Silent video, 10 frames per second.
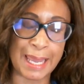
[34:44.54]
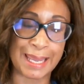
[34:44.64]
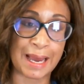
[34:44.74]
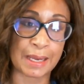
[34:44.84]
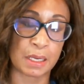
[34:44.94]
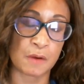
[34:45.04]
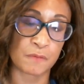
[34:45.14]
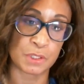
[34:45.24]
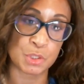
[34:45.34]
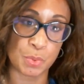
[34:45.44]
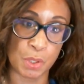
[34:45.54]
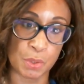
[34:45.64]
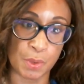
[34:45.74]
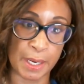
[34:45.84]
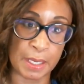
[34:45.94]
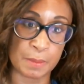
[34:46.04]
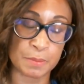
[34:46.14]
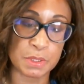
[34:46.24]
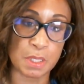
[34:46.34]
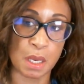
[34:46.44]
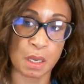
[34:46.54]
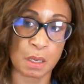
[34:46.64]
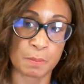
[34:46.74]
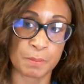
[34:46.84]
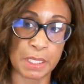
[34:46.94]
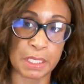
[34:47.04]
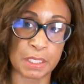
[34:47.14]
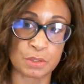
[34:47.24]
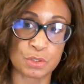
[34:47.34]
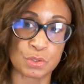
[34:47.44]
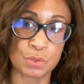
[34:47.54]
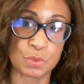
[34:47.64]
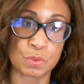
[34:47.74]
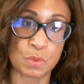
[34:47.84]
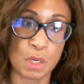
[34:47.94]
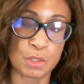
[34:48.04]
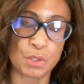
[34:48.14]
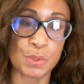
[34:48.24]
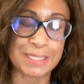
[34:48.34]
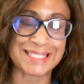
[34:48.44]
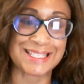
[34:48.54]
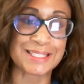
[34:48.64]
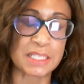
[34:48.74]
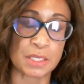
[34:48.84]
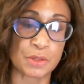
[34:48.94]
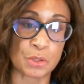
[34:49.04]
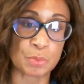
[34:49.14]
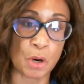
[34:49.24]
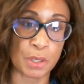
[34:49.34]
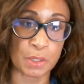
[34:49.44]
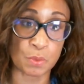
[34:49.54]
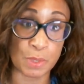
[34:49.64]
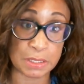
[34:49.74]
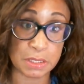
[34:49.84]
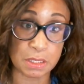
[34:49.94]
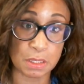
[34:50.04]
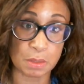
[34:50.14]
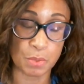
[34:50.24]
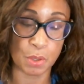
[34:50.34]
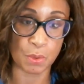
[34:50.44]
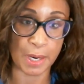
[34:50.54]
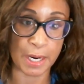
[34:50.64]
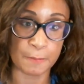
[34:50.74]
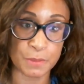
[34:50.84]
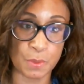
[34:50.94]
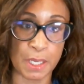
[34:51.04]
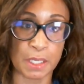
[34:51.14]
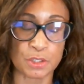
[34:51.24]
AI governance programs into your existing third-party risk programs, right?